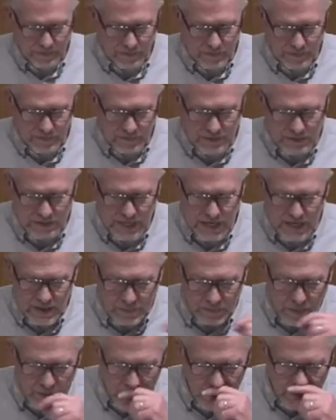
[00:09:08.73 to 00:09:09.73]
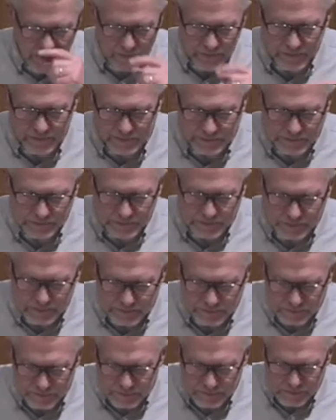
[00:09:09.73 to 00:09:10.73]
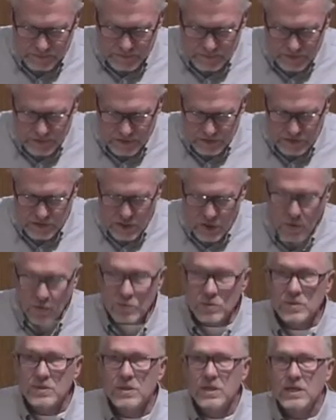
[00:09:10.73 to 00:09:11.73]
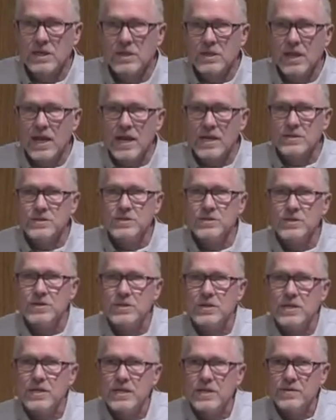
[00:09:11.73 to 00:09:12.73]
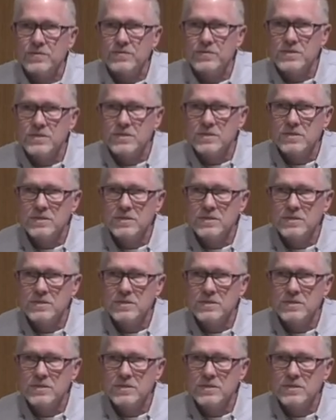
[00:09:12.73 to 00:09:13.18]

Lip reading: Second part, don't neglect your gifts.